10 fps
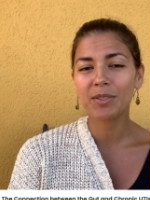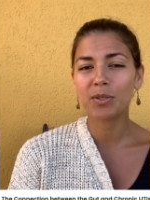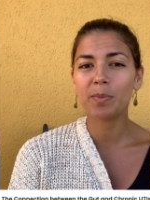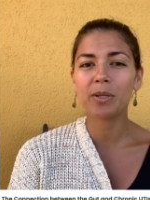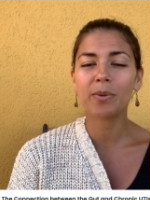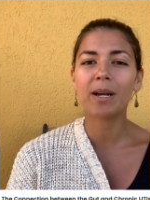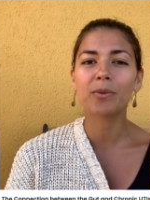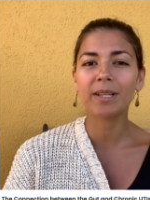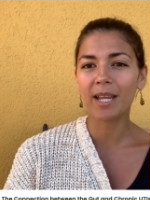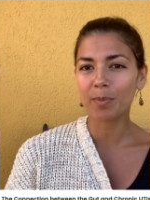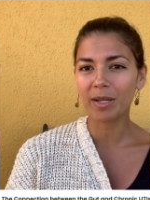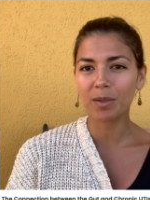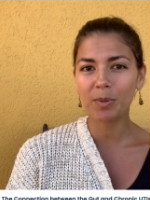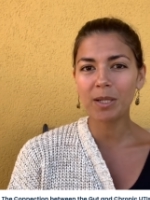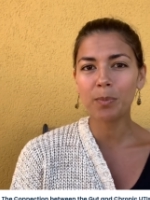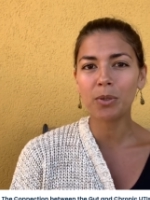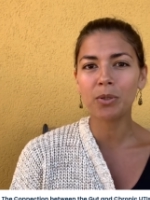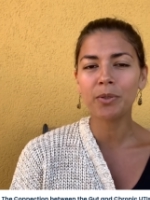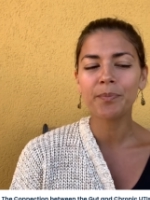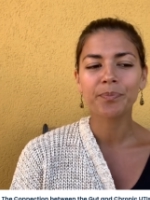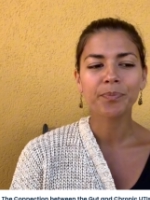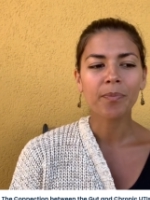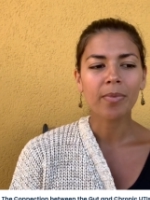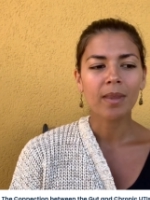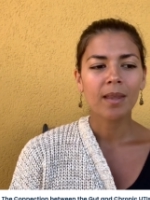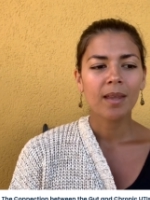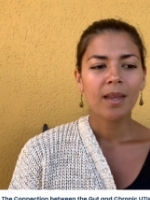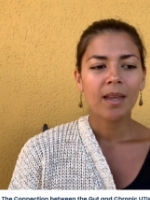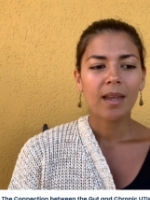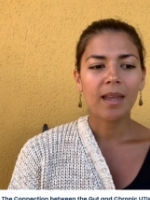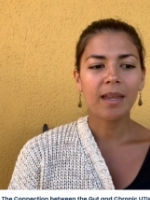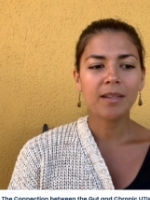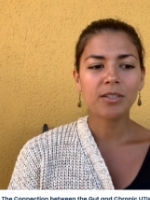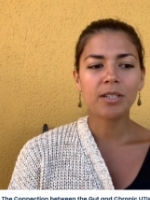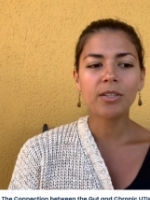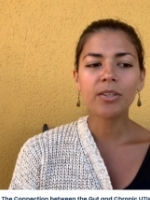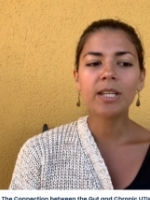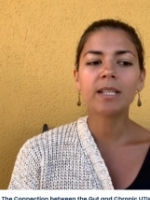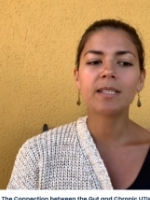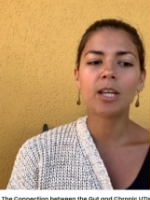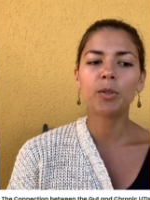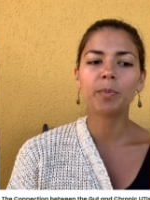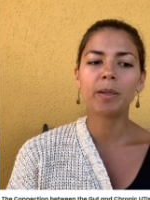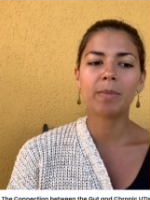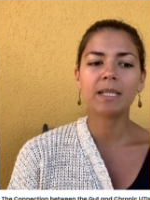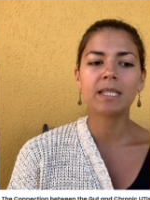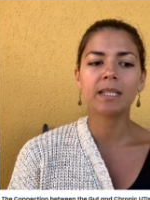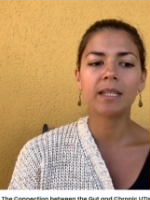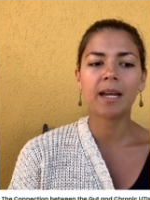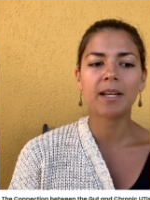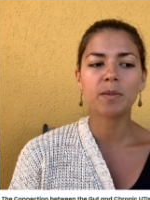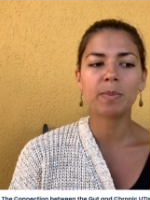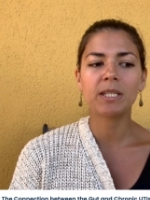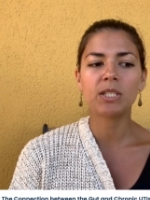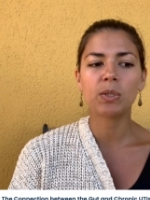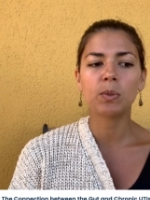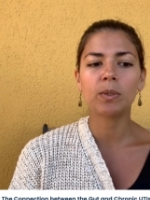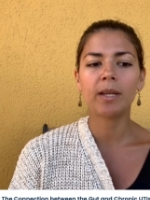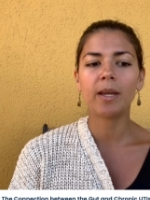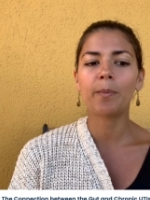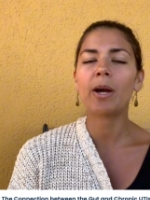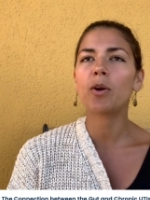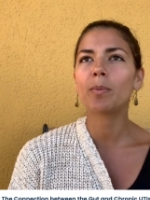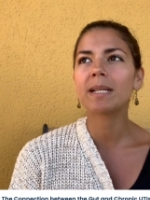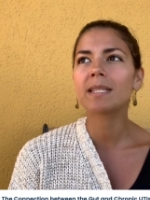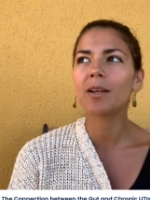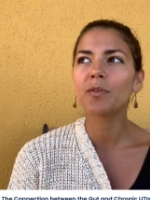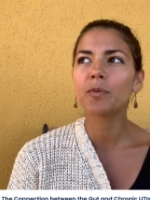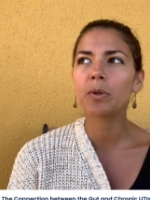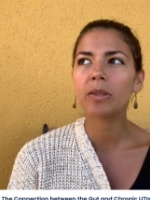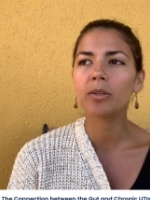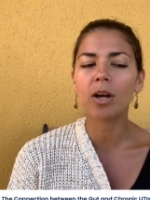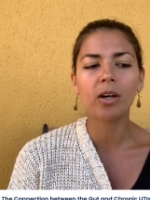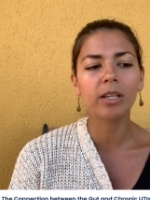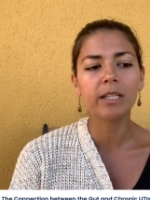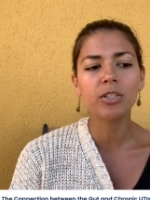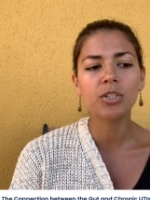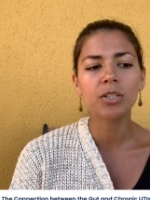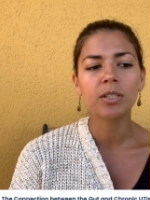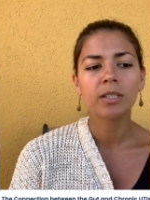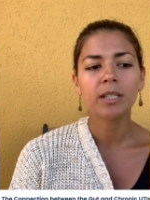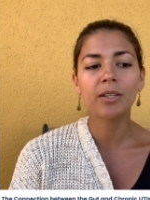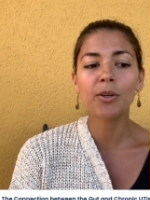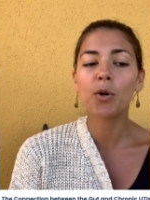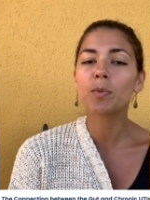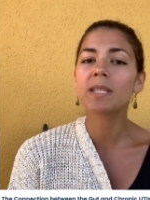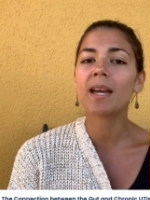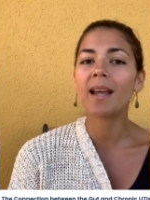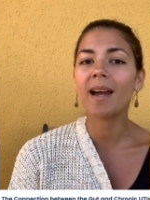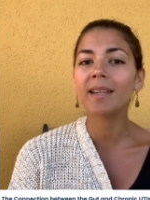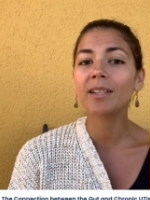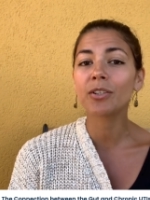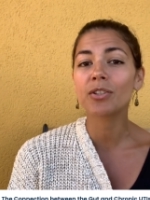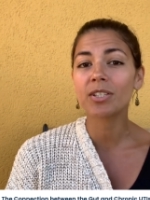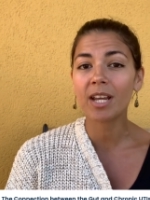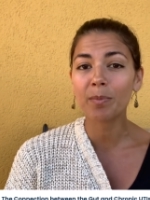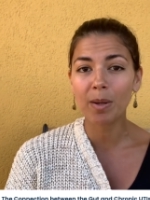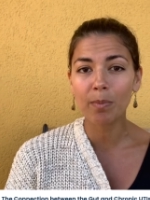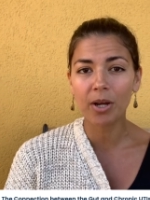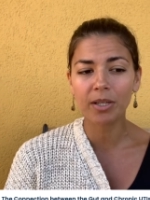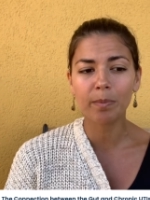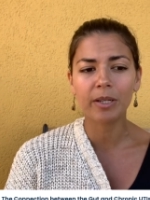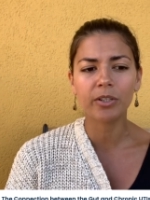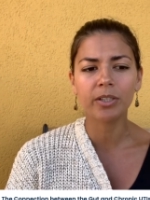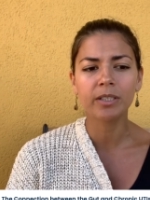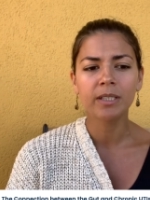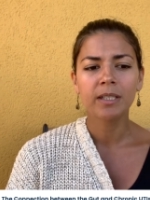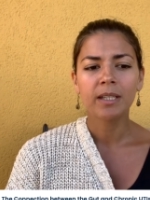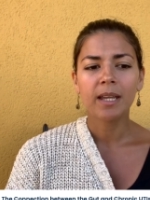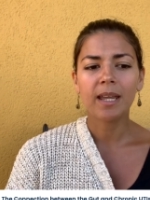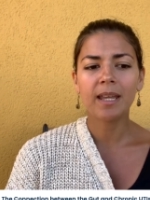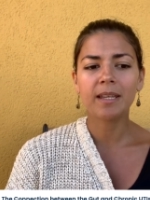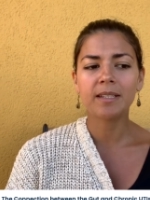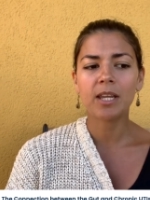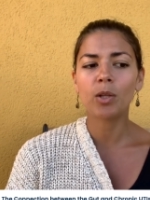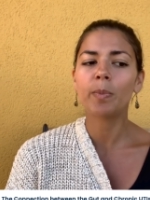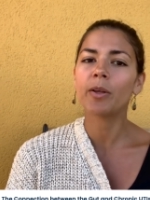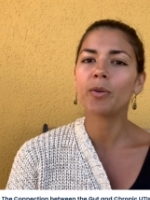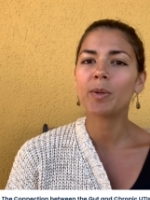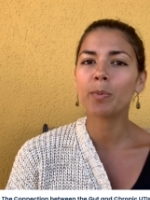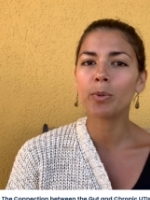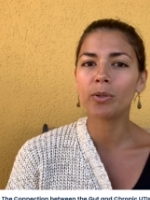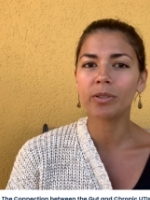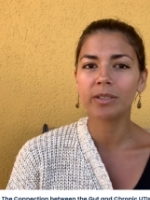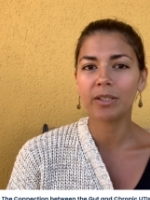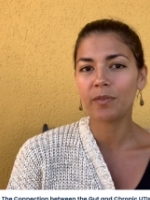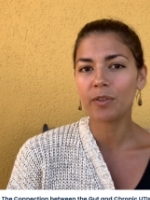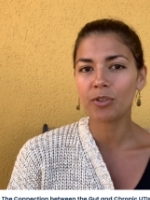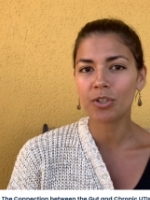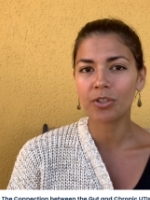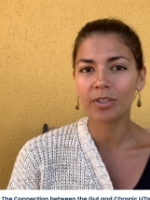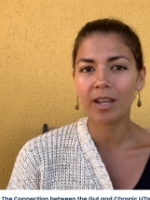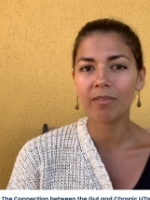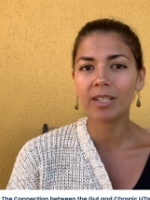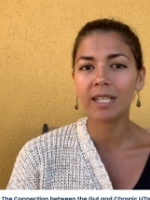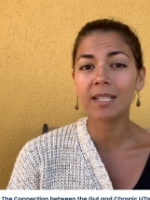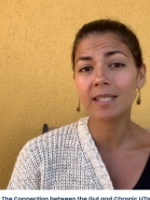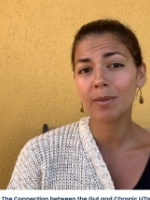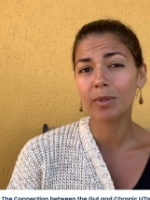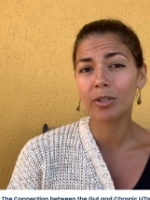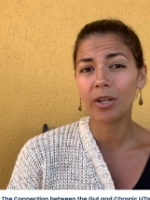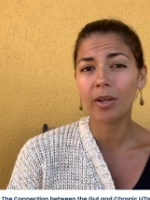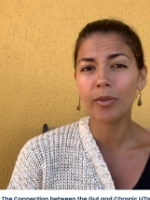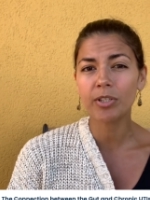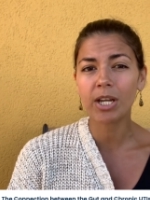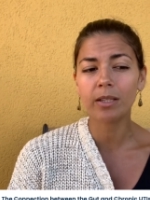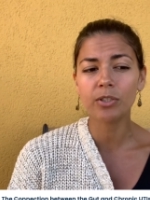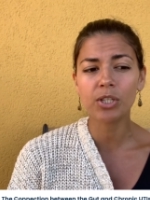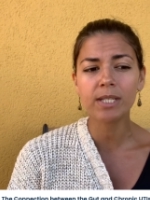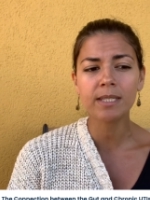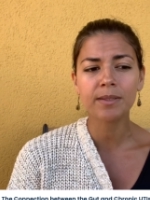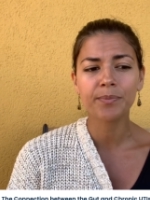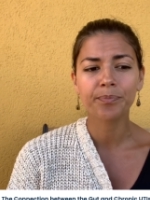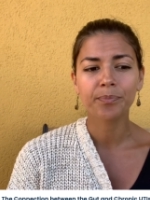to be around like-minded people. And another thing that's helped me immensely has been to empower myself with knowledge in the hopes that I can understand my body better and help other people in the future navigating similar health challenges.